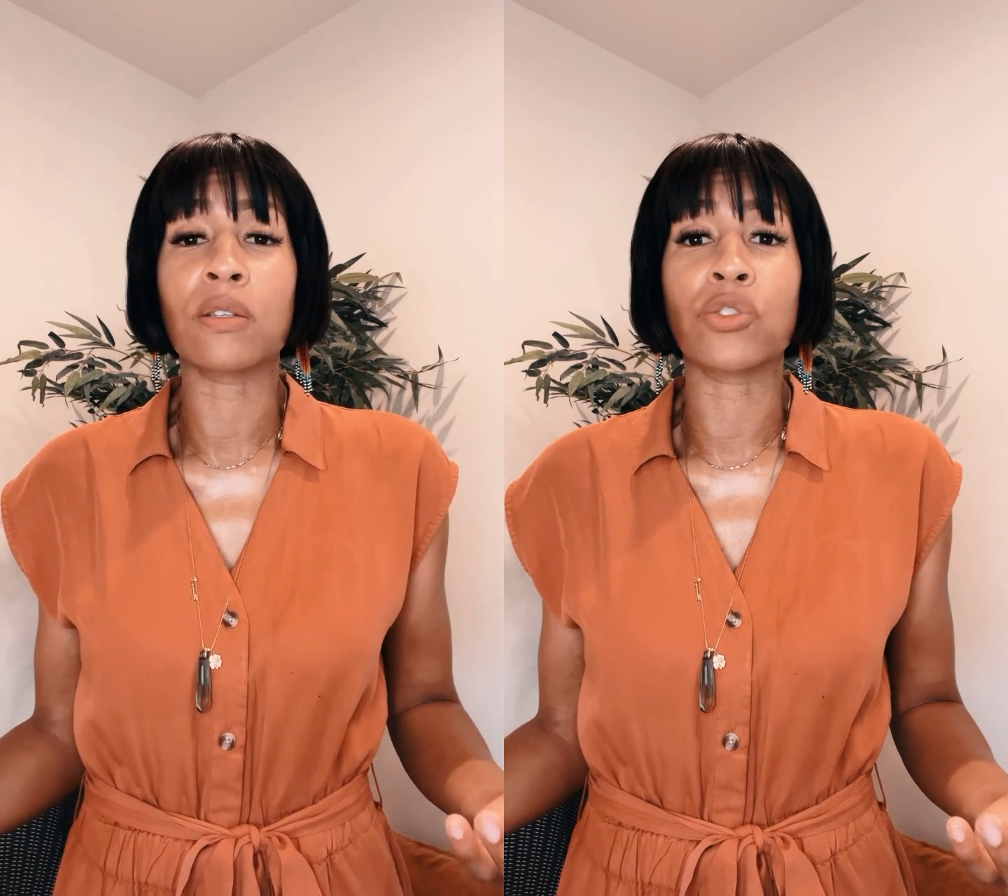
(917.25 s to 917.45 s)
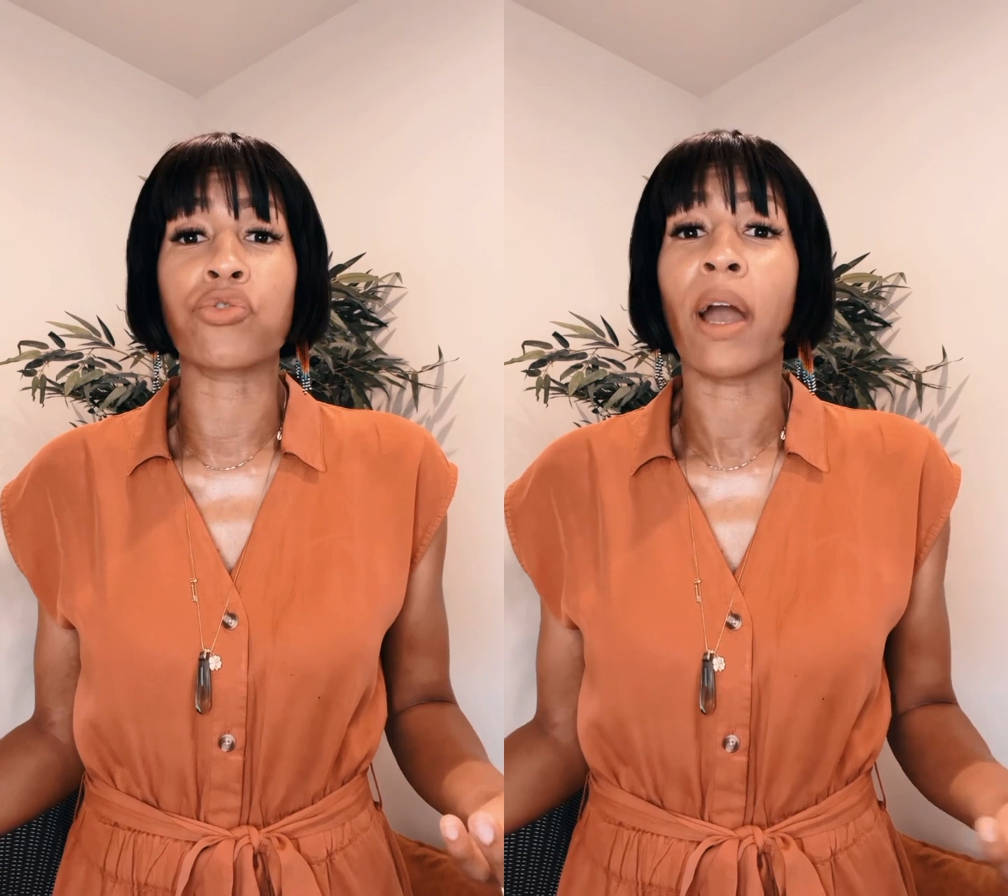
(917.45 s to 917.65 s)

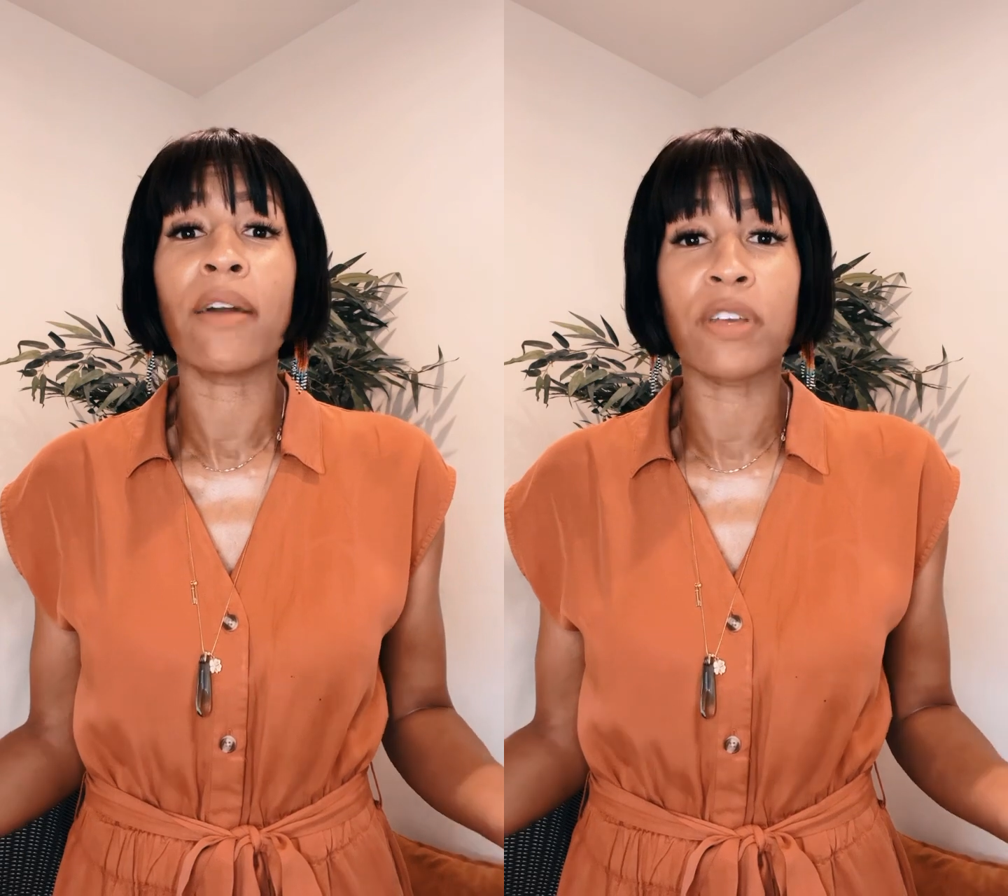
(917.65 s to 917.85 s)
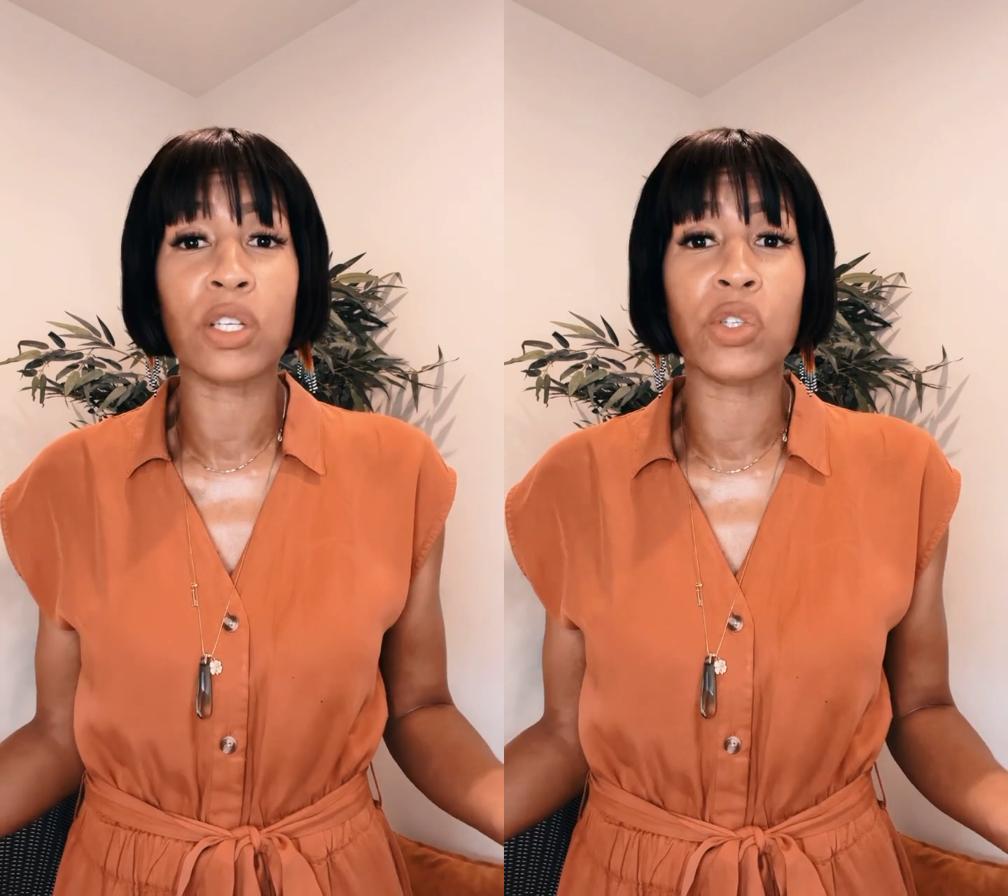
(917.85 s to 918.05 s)

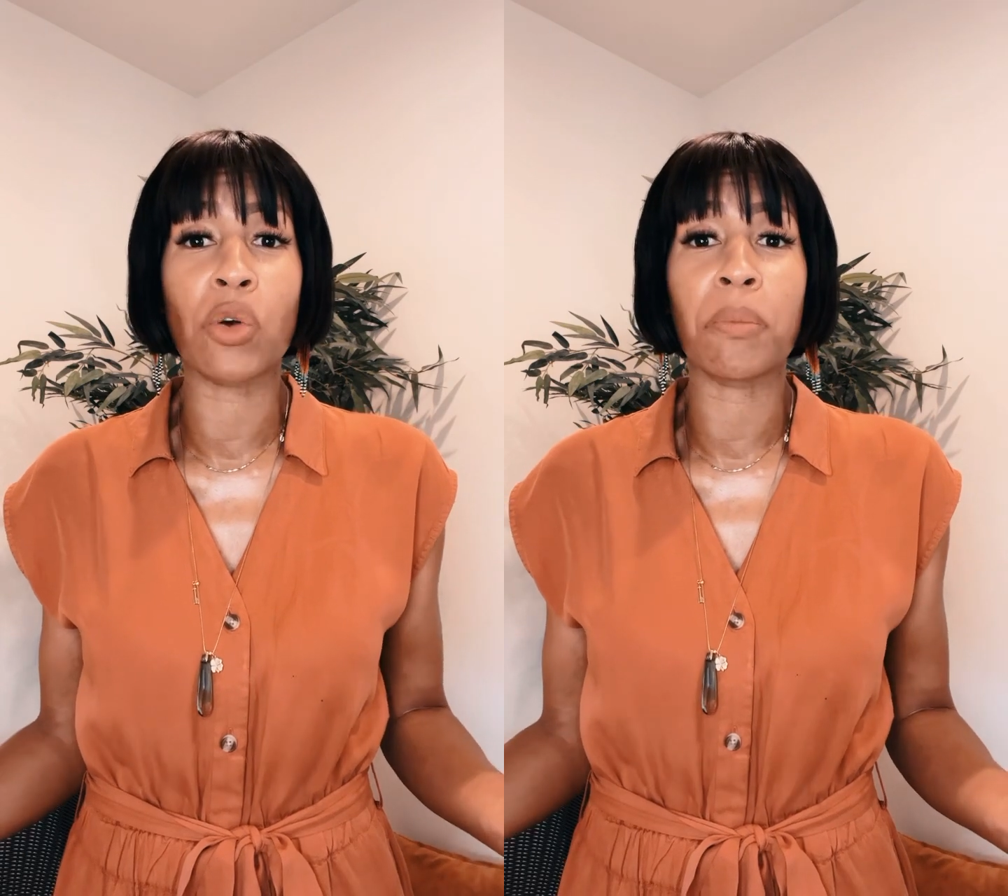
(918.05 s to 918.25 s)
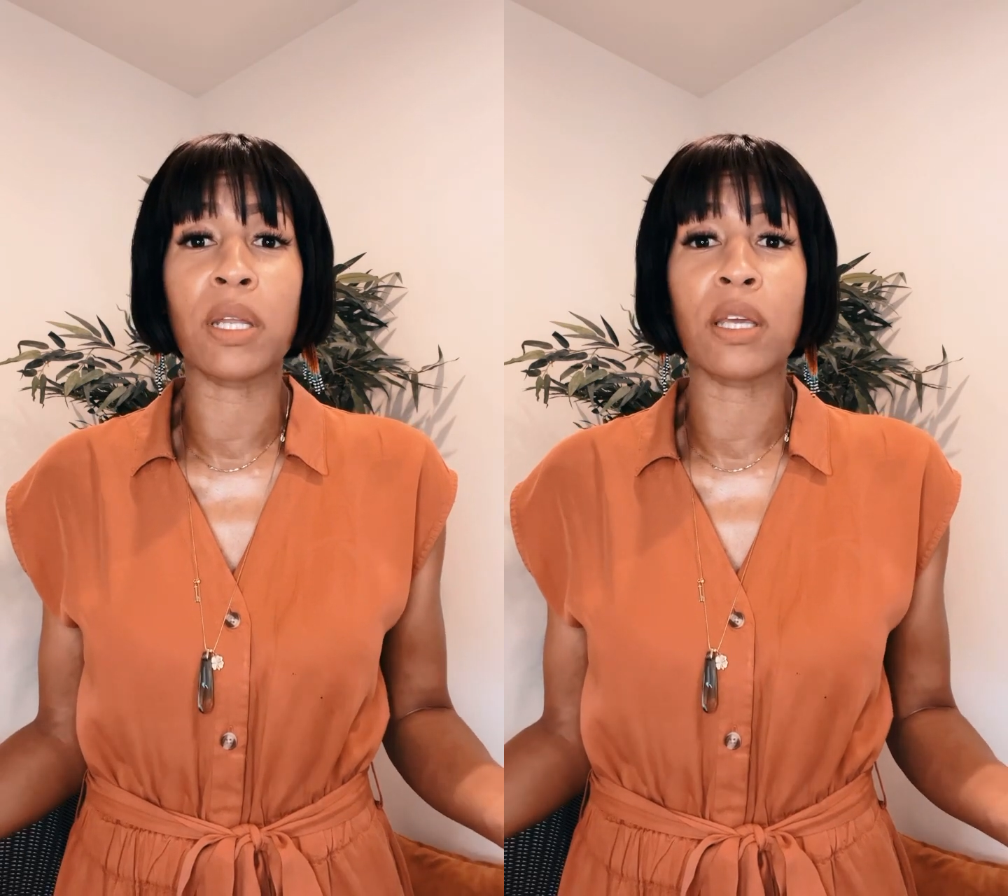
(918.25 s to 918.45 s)
driving so
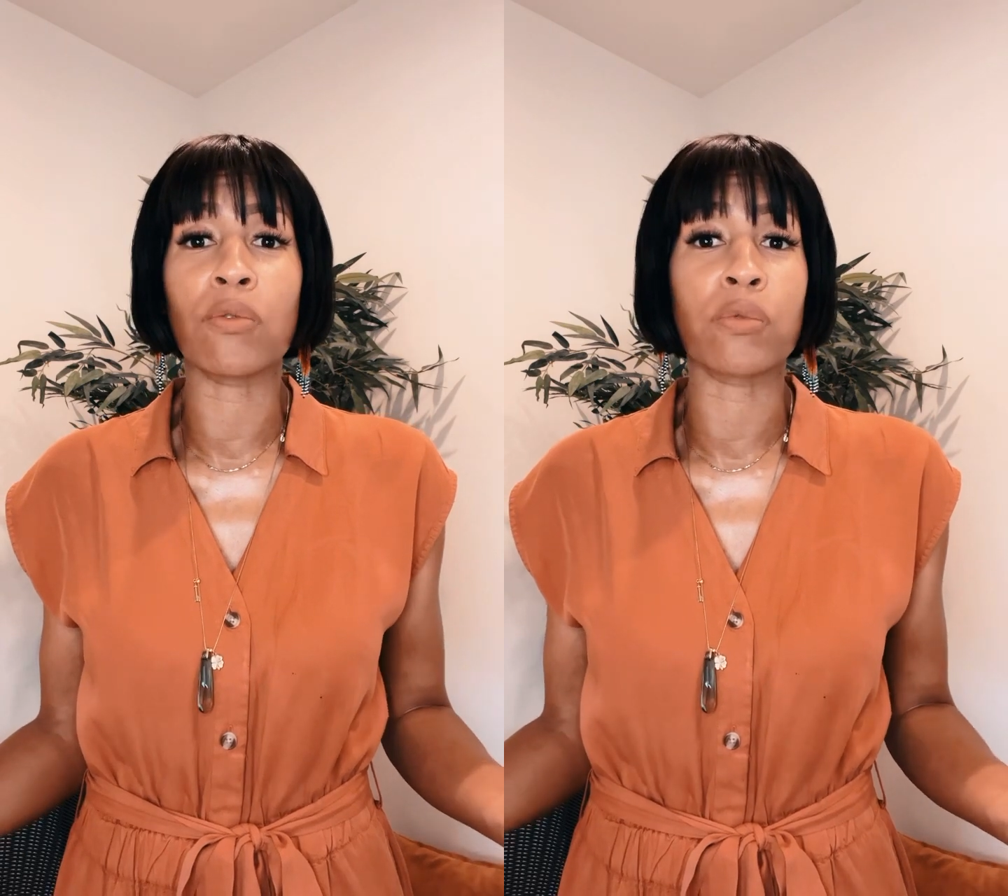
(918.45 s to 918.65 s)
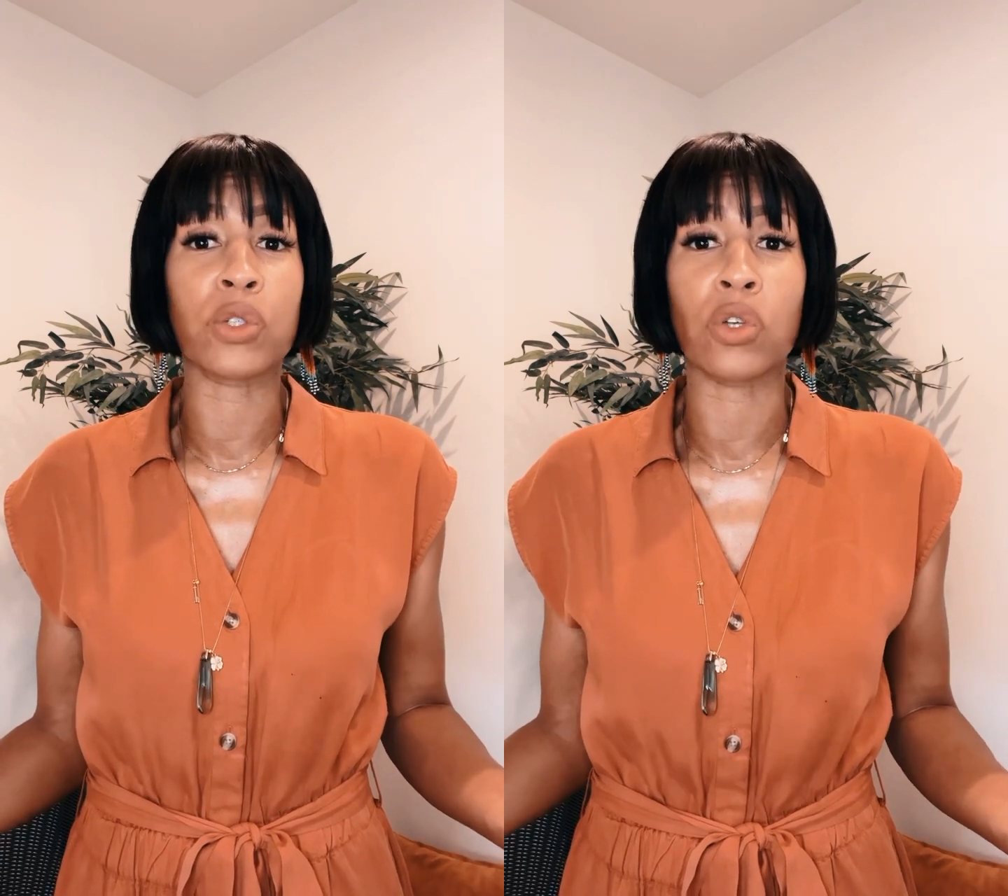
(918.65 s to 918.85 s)
many
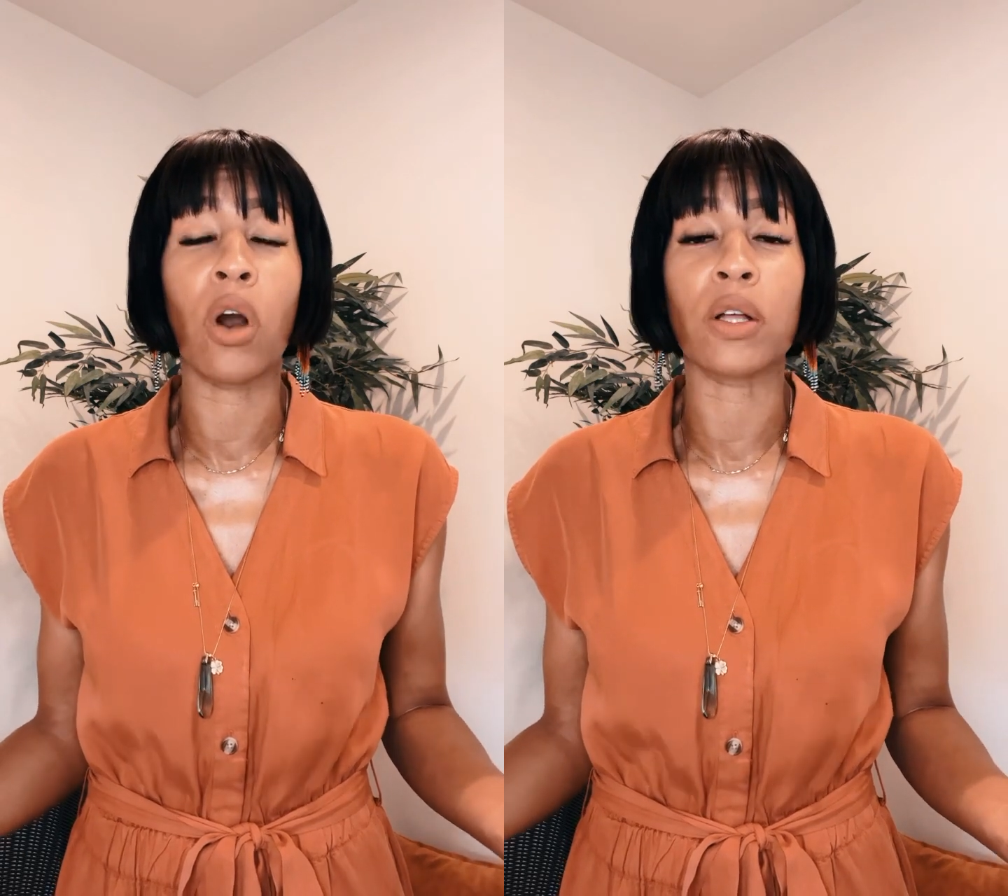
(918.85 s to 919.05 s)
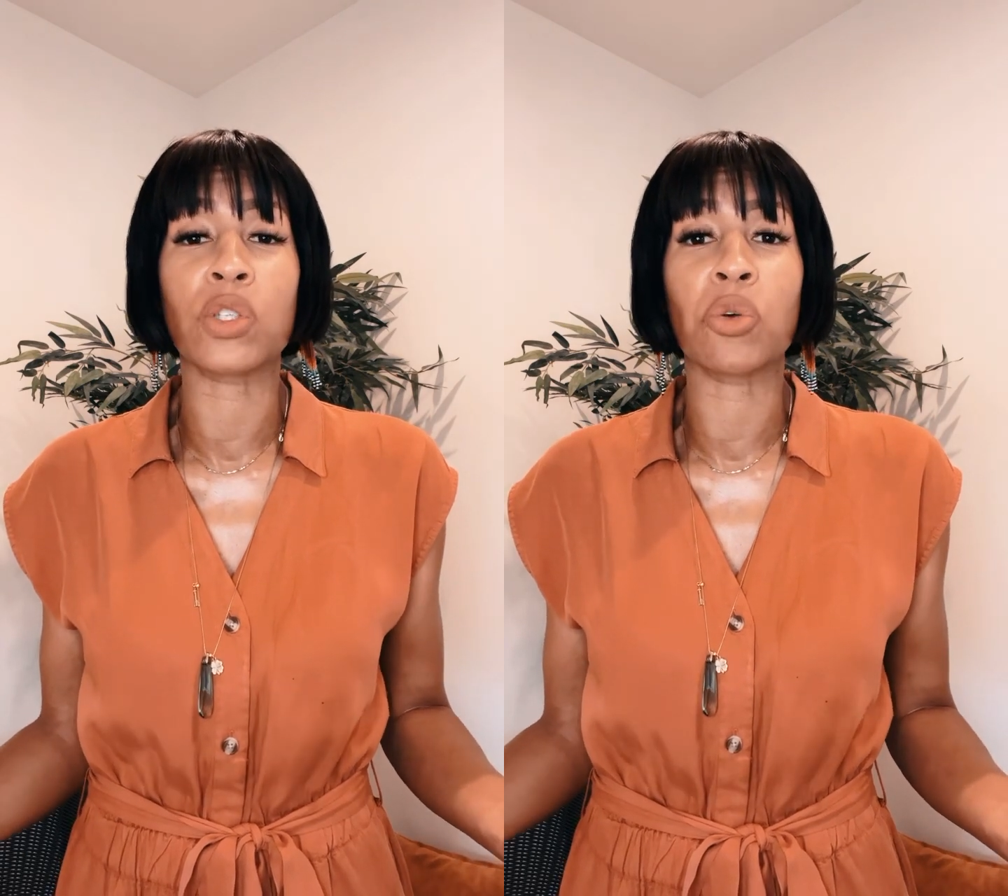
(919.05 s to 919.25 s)
results,